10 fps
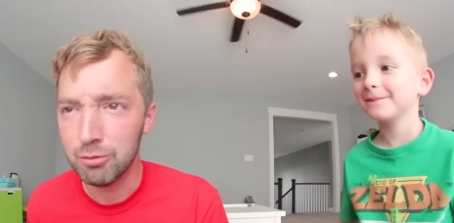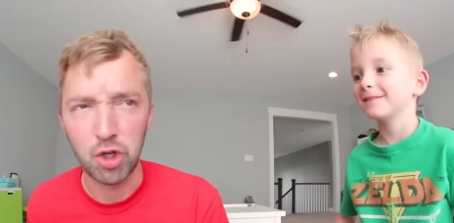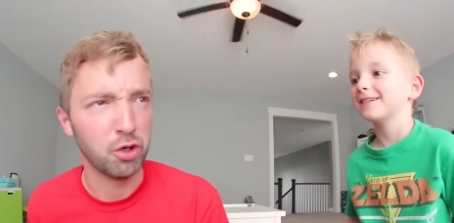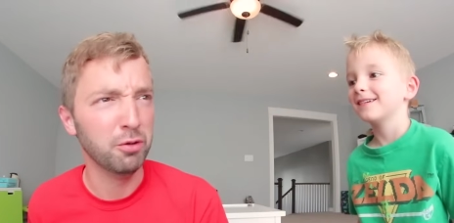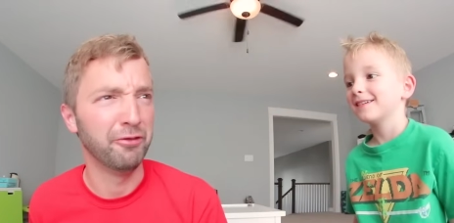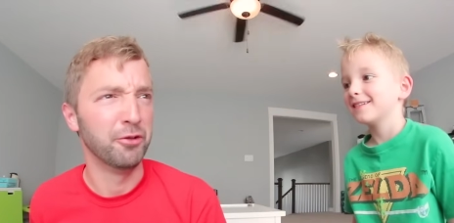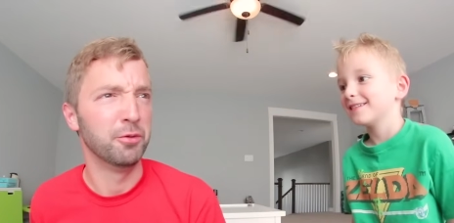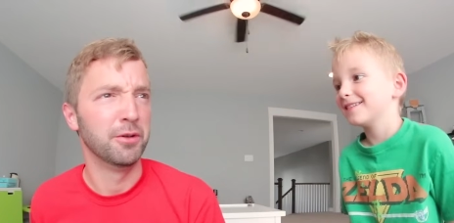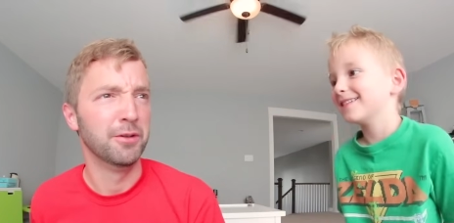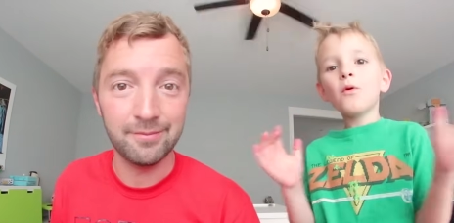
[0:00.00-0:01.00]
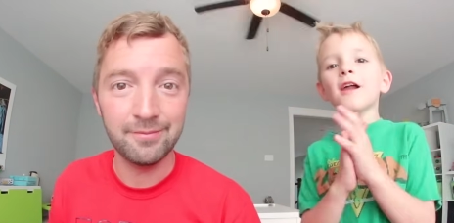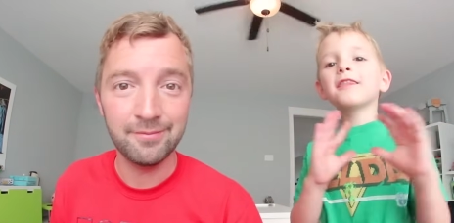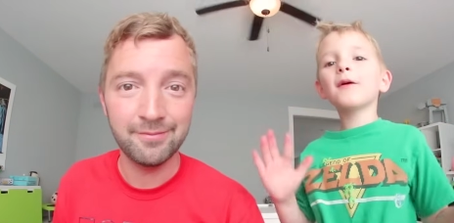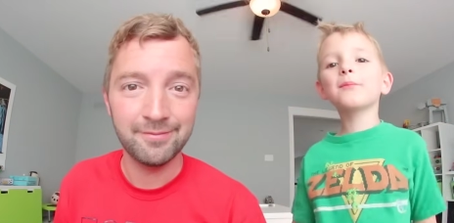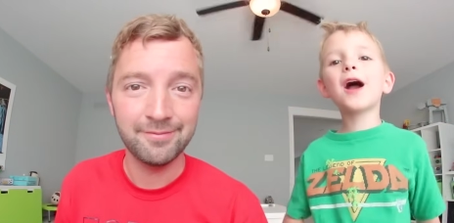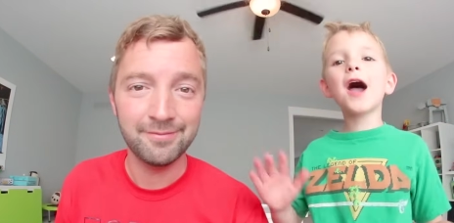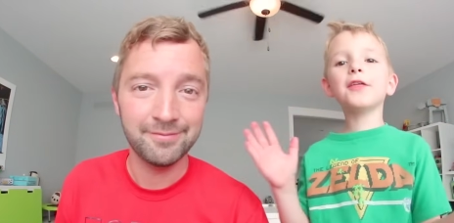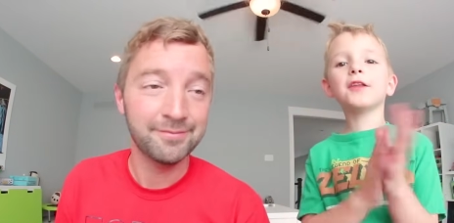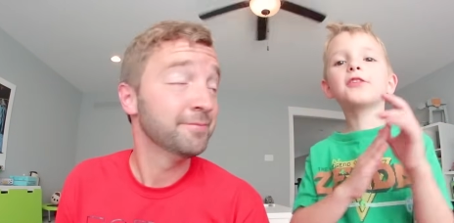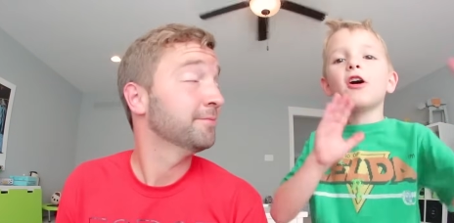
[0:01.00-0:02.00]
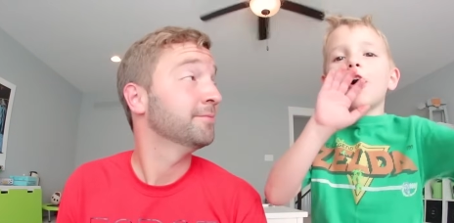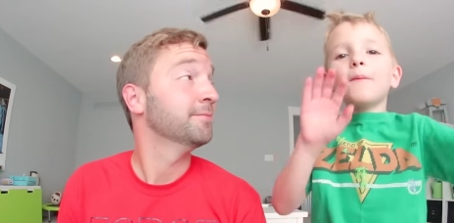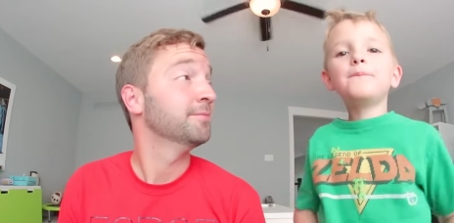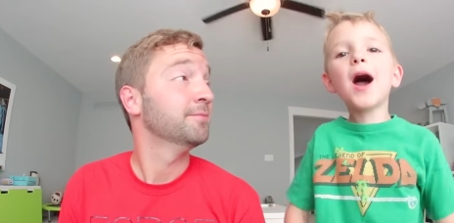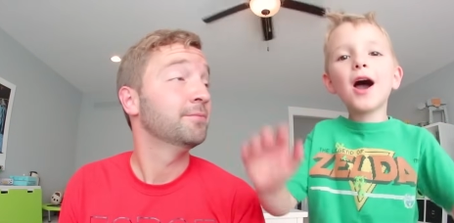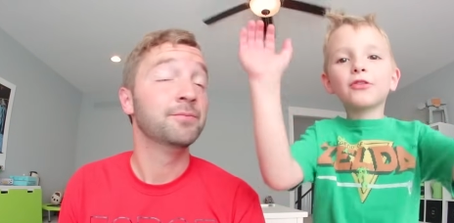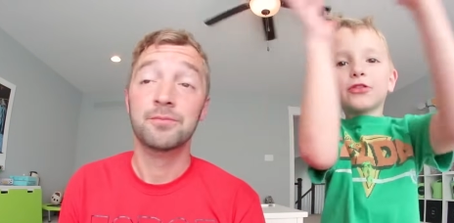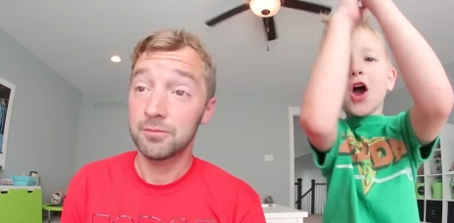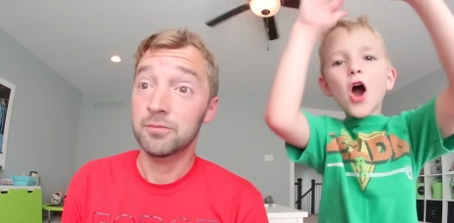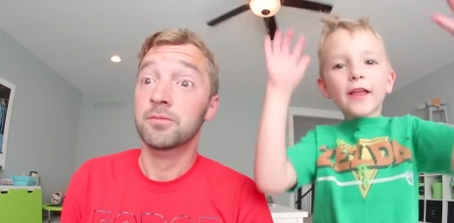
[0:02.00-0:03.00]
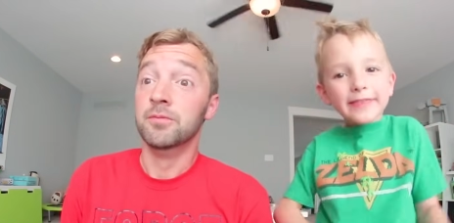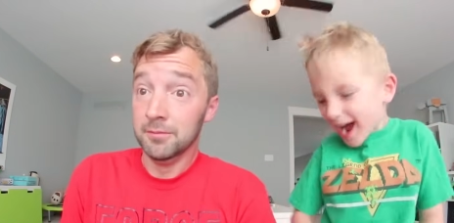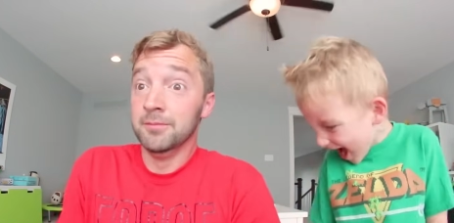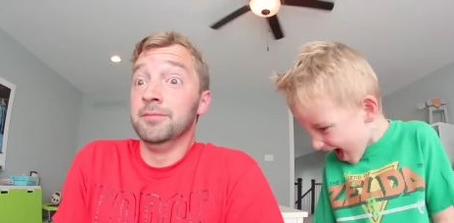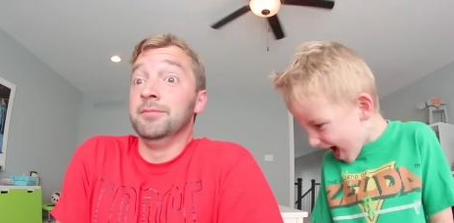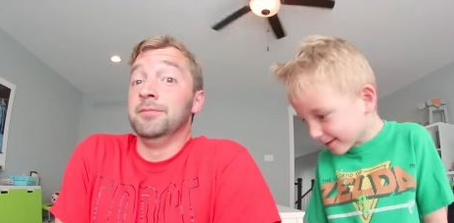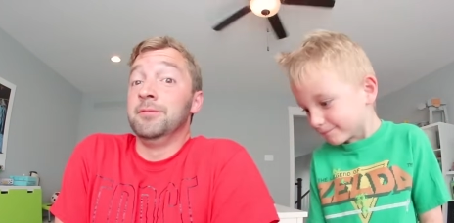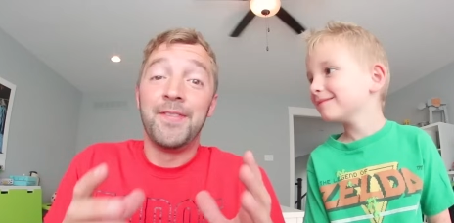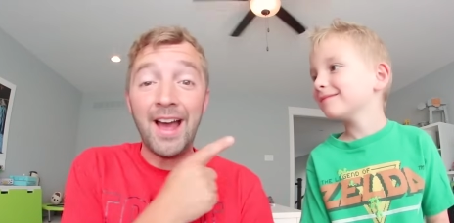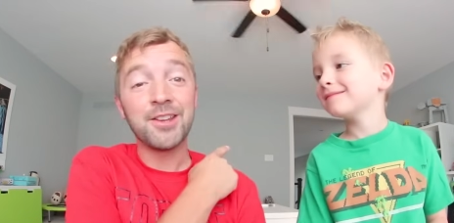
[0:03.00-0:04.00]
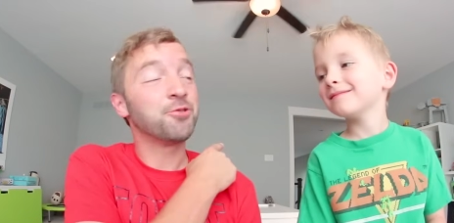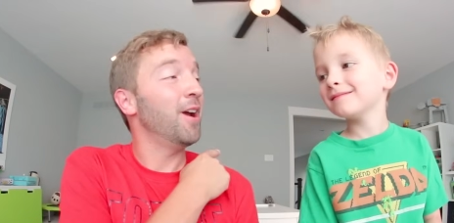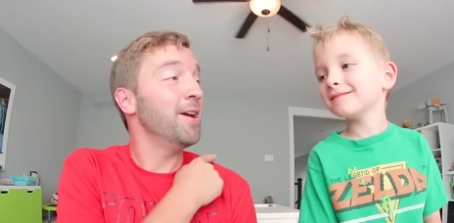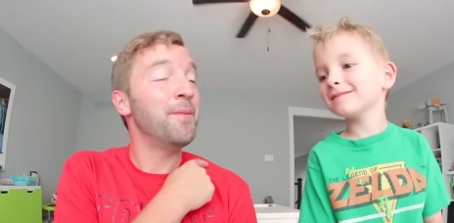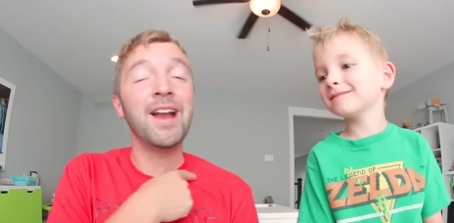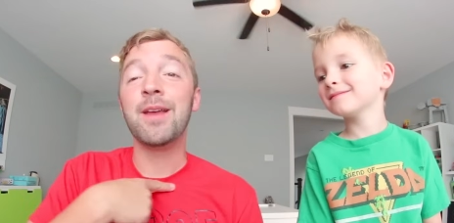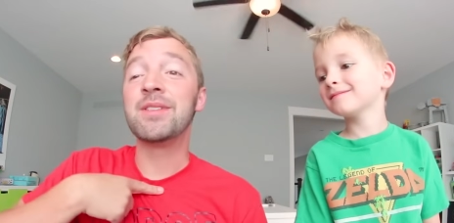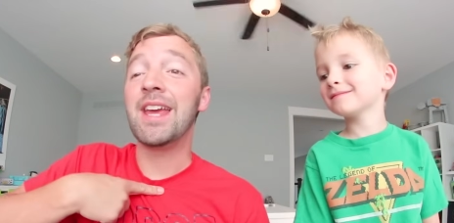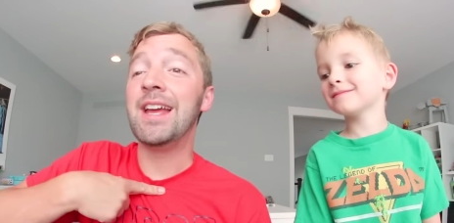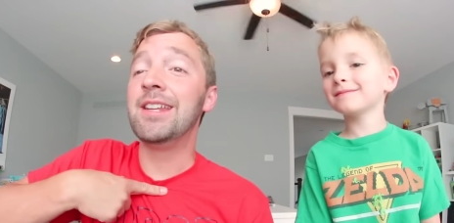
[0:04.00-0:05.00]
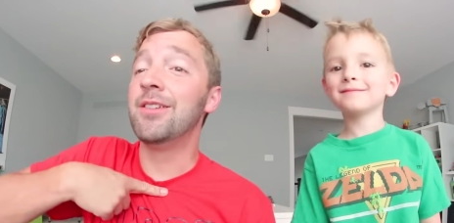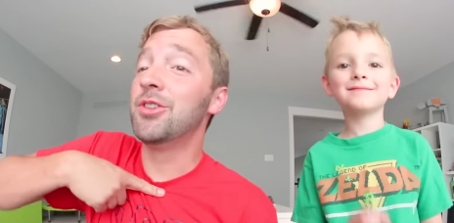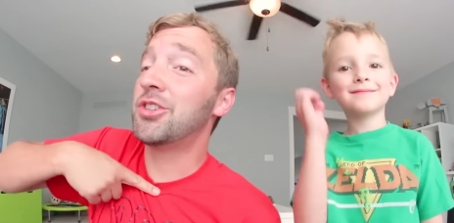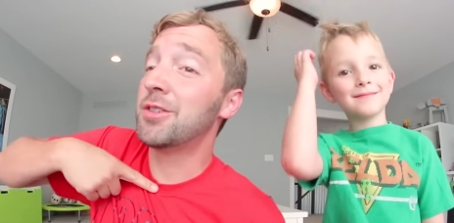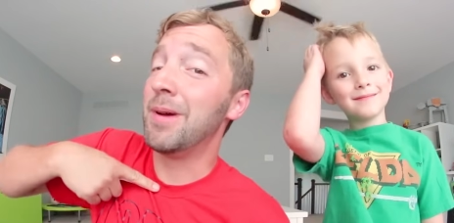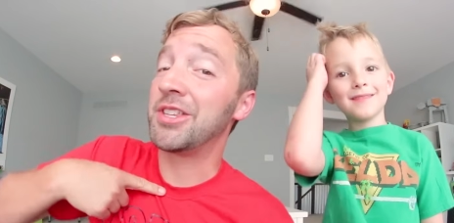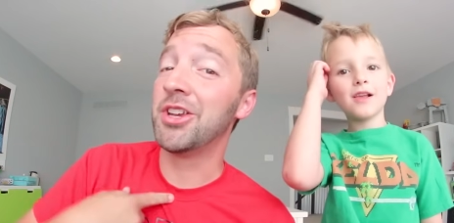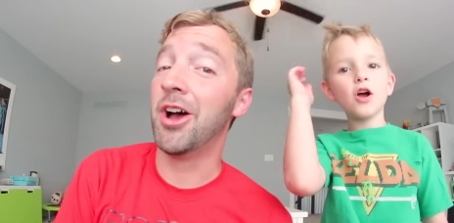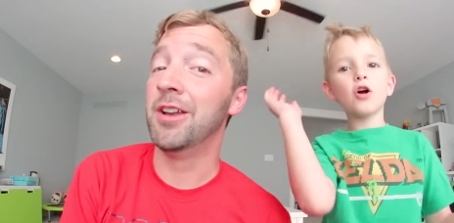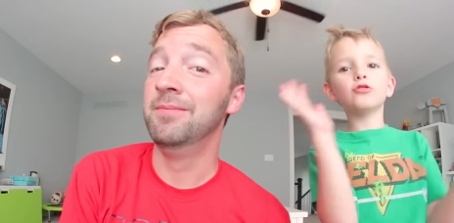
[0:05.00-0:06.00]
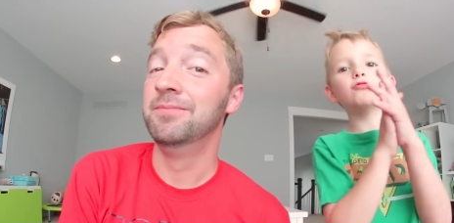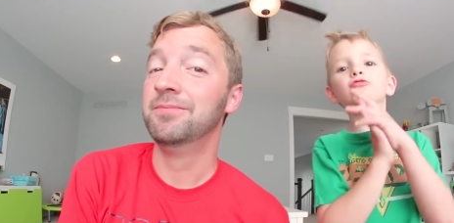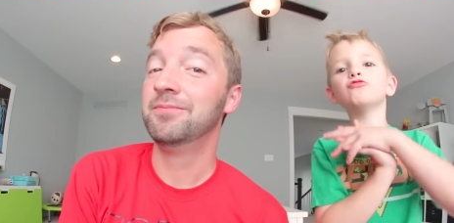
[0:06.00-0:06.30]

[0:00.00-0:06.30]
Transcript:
Speaker 1: Turtle food? What's up, guys? It's Turbo Toy Time. That is right. My name is Andy, and this is my son.